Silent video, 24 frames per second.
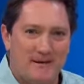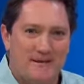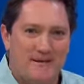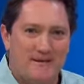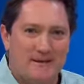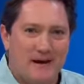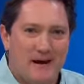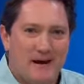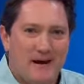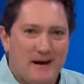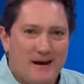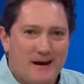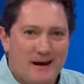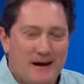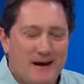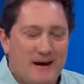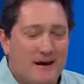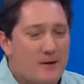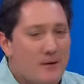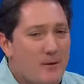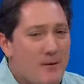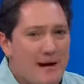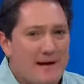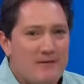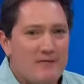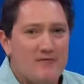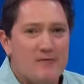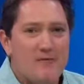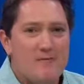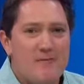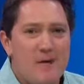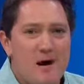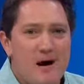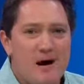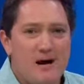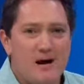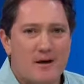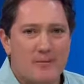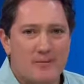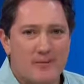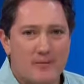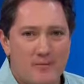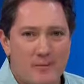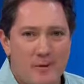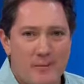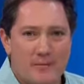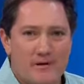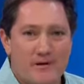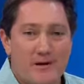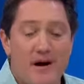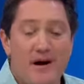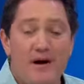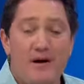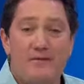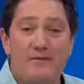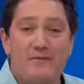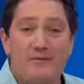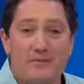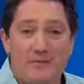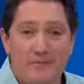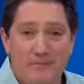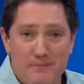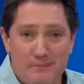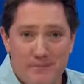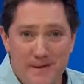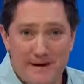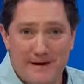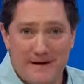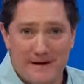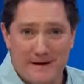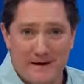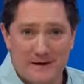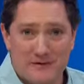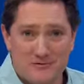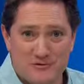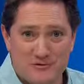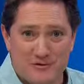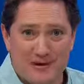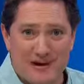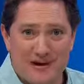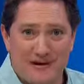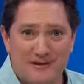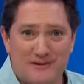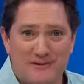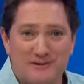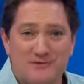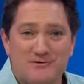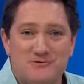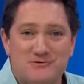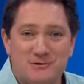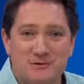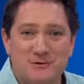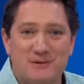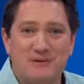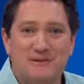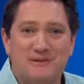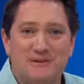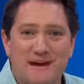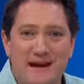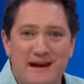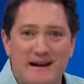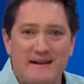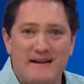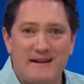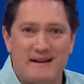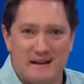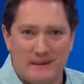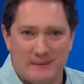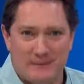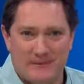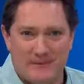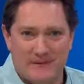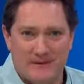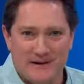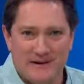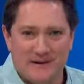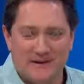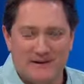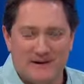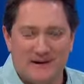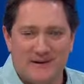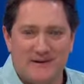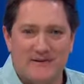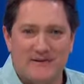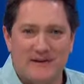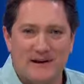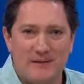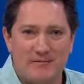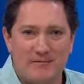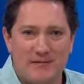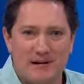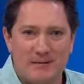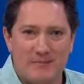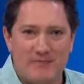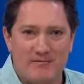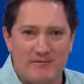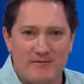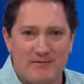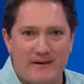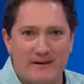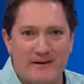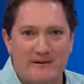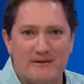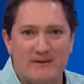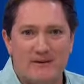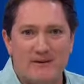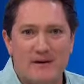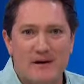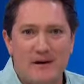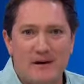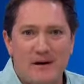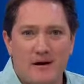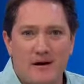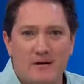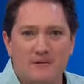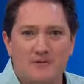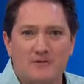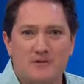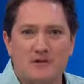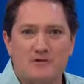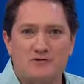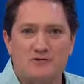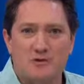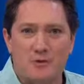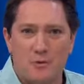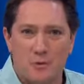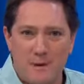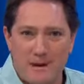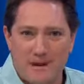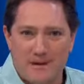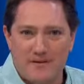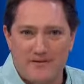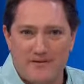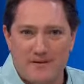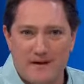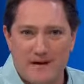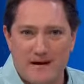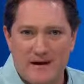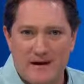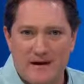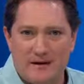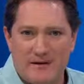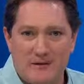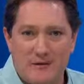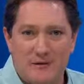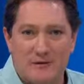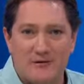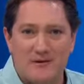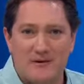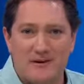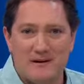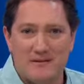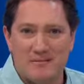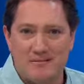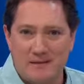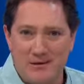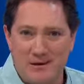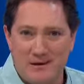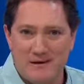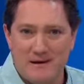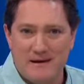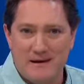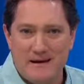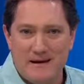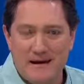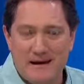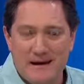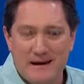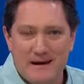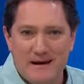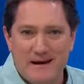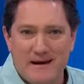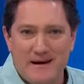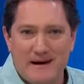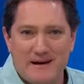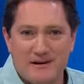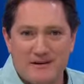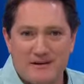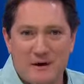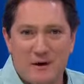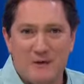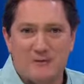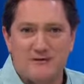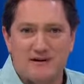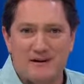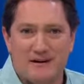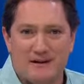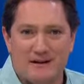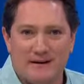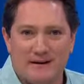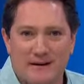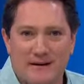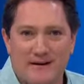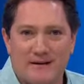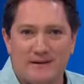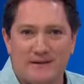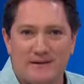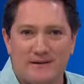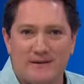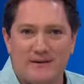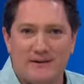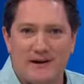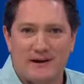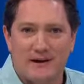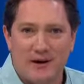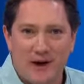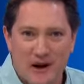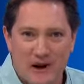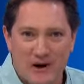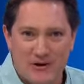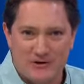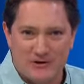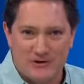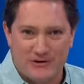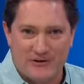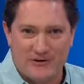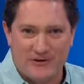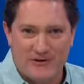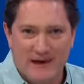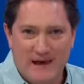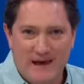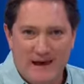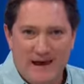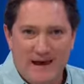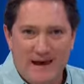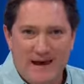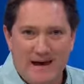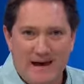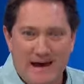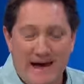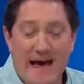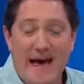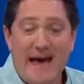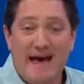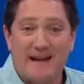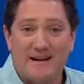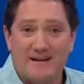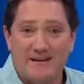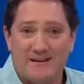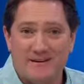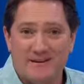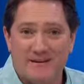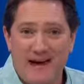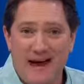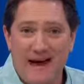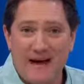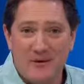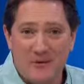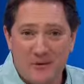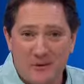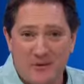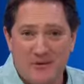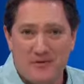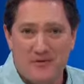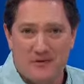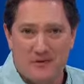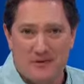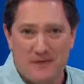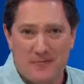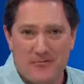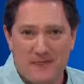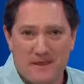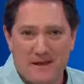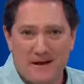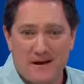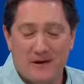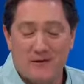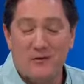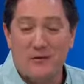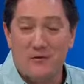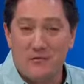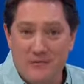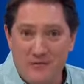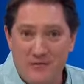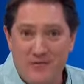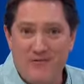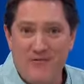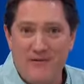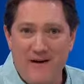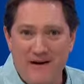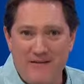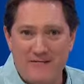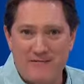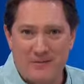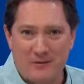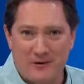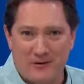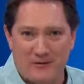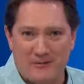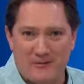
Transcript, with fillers: is a quite remarkable woman of many trades. Jewelle Taylor Gibbs is a celebrated professor of social welfare at UC Berkeley, a noted clinical psychologist, and an author, an author of five